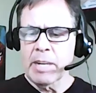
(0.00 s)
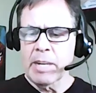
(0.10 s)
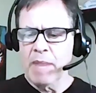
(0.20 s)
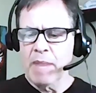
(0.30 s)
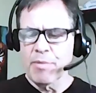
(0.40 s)

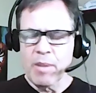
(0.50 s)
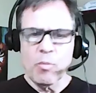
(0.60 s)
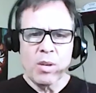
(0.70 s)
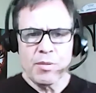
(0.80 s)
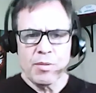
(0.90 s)
I'm from
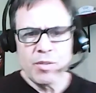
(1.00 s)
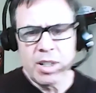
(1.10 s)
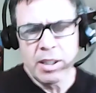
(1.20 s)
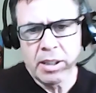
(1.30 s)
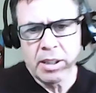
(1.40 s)
West
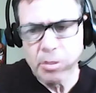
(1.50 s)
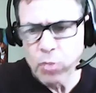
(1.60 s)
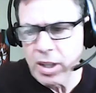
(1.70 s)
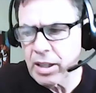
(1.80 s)
Virginia. Went.